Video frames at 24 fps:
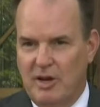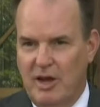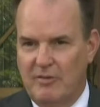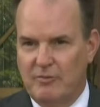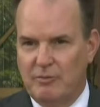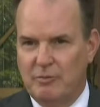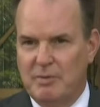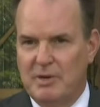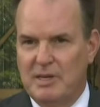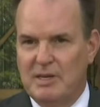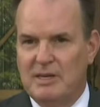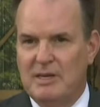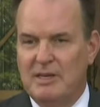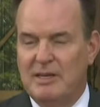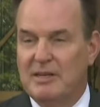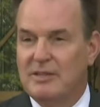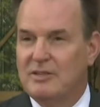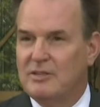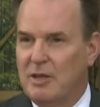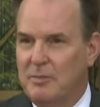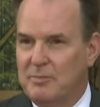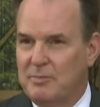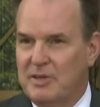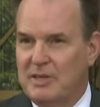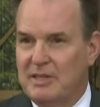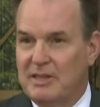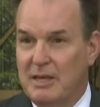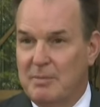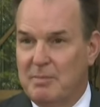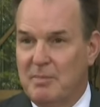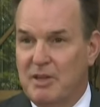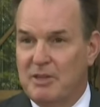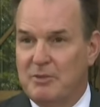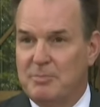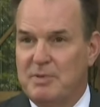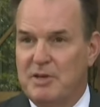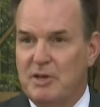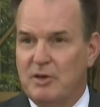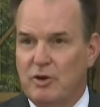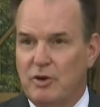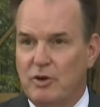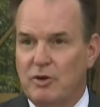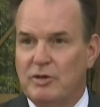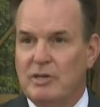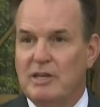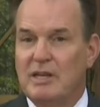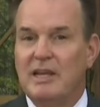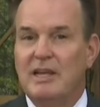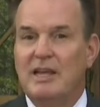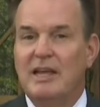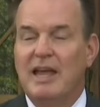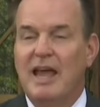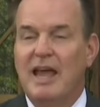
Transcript: Government is something that must be earned